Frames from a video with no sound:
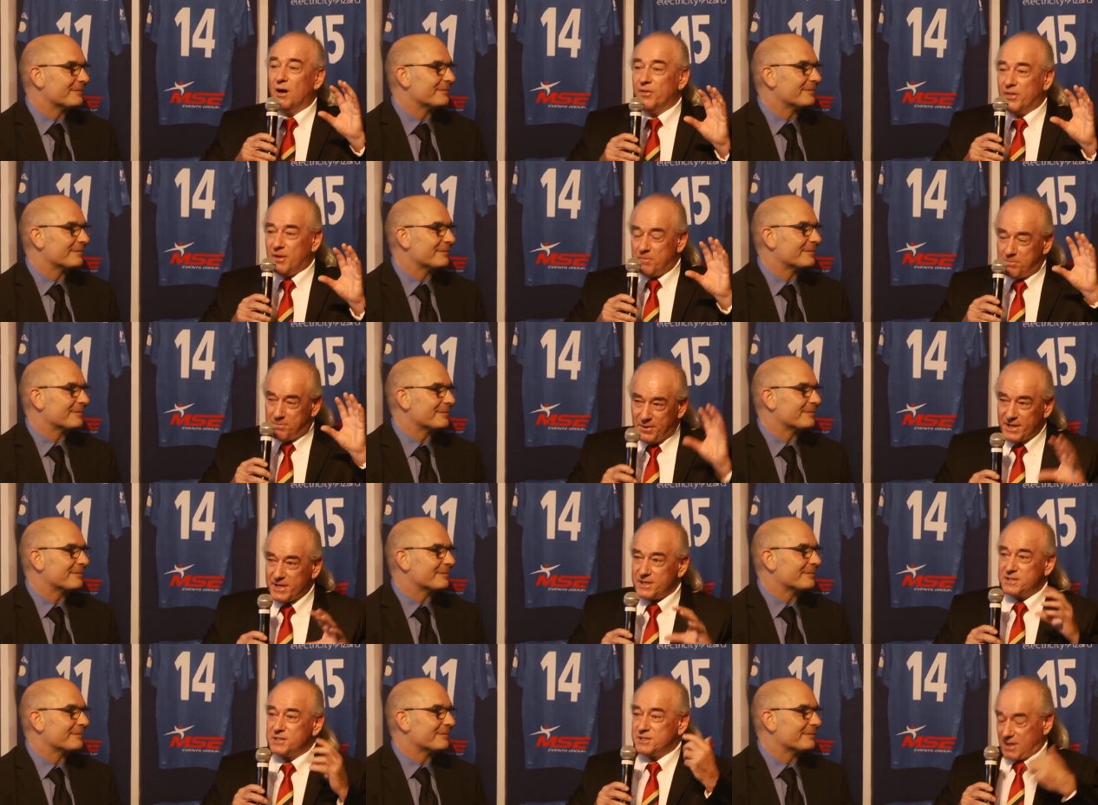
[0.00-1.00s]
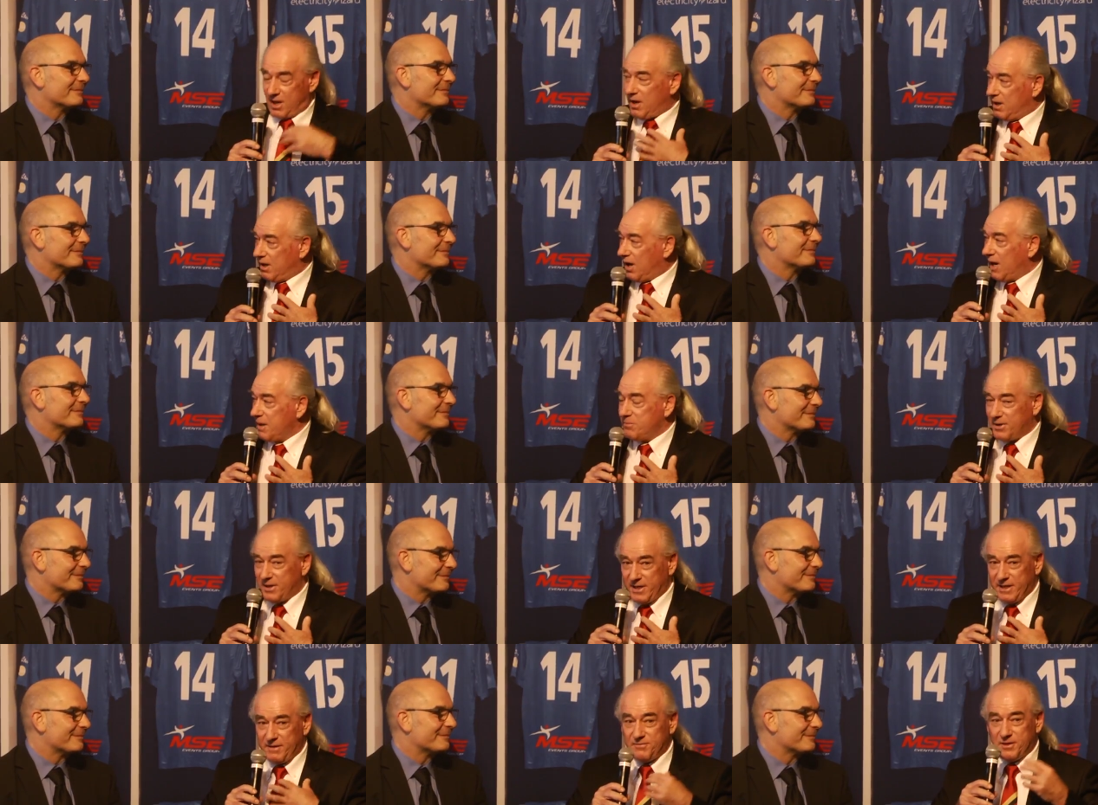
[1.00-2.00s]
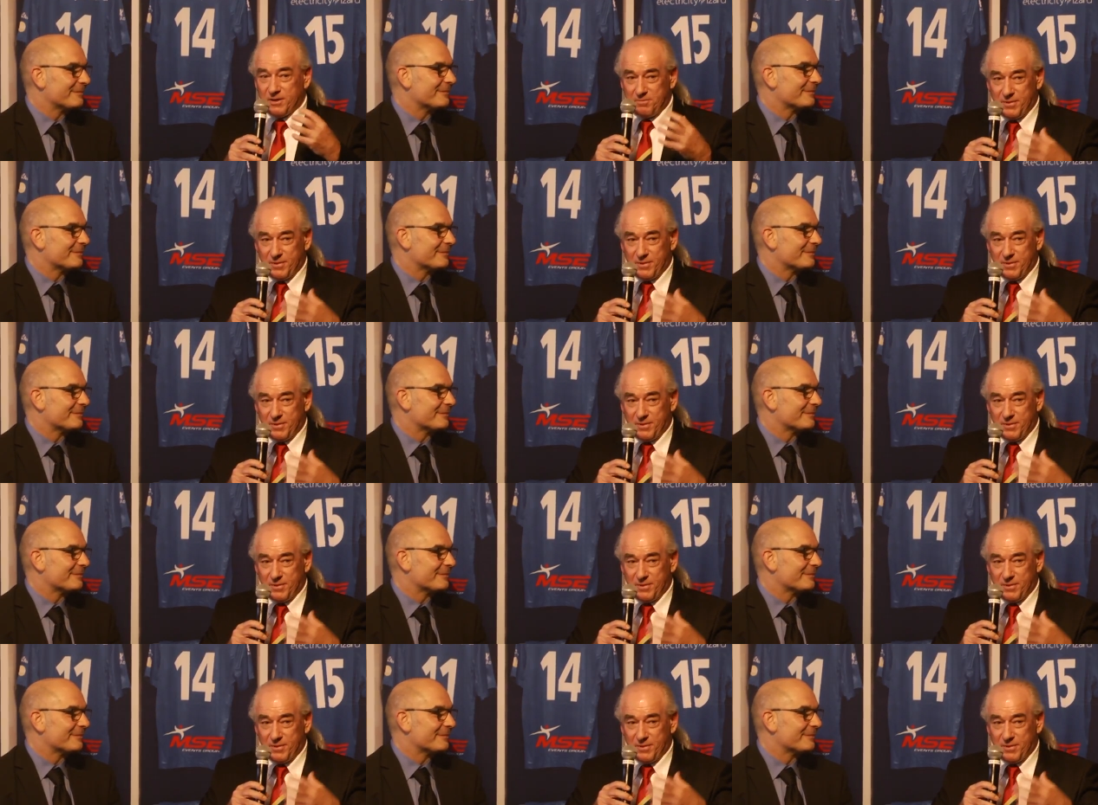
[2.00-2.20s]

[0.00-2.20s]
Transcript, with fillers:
Speaker 1: the biggest, I believe, the